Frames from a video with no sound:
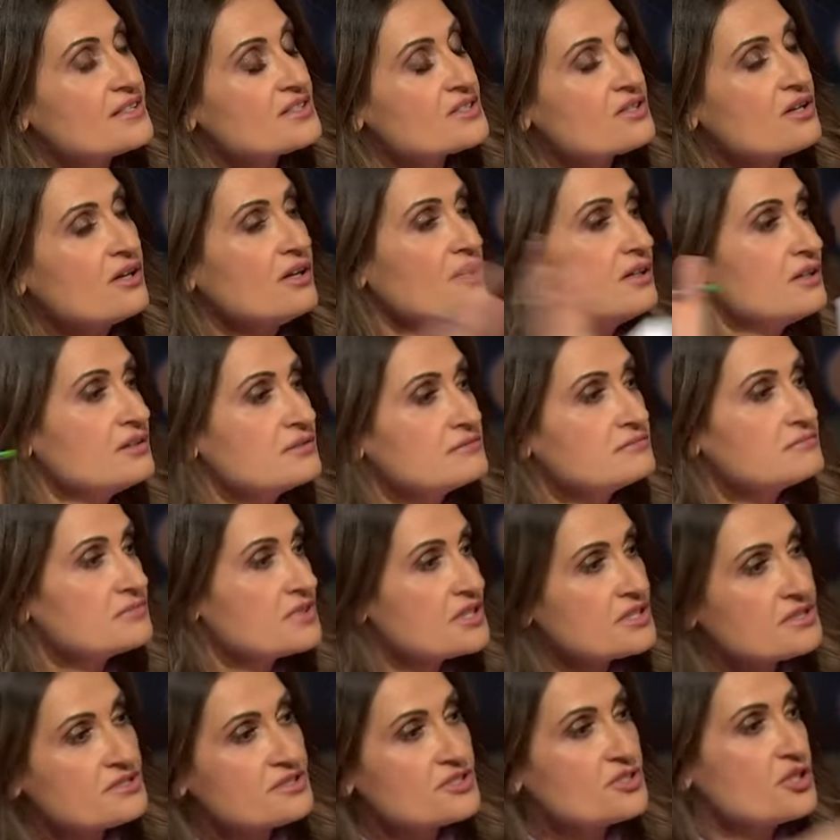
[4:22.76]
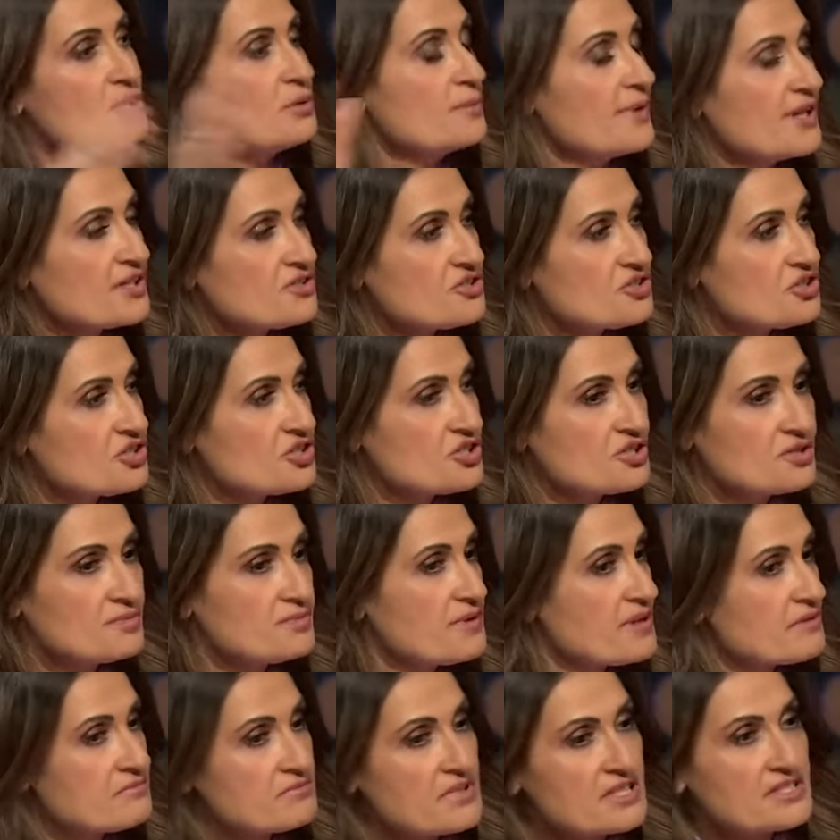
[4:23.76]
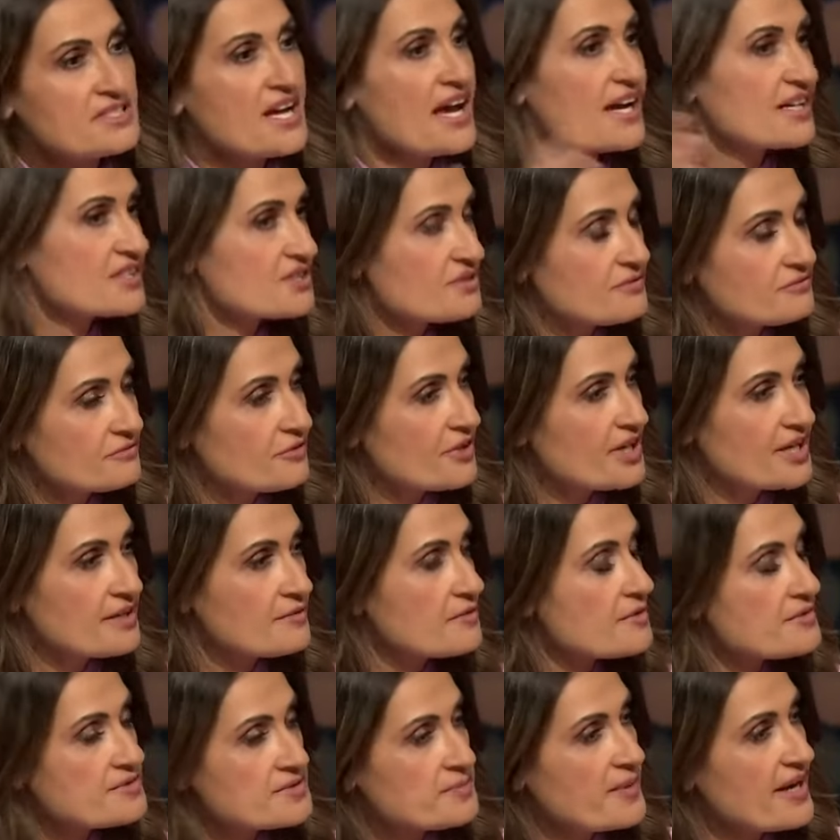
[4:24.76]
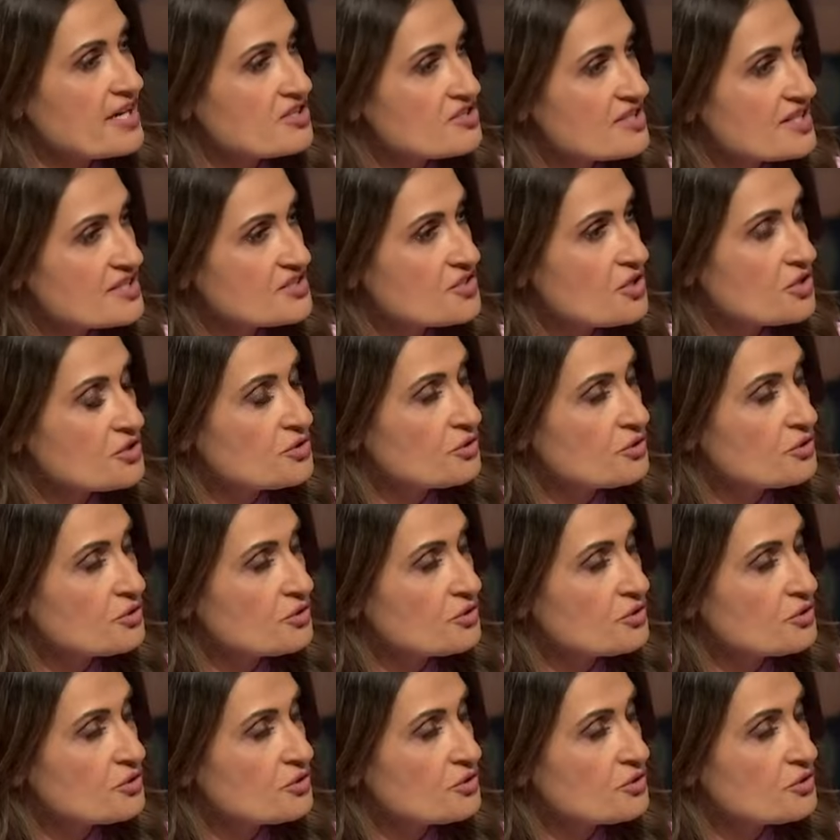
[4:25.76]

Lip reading: it's gone, there's too much attacks on freedom of speech. That's not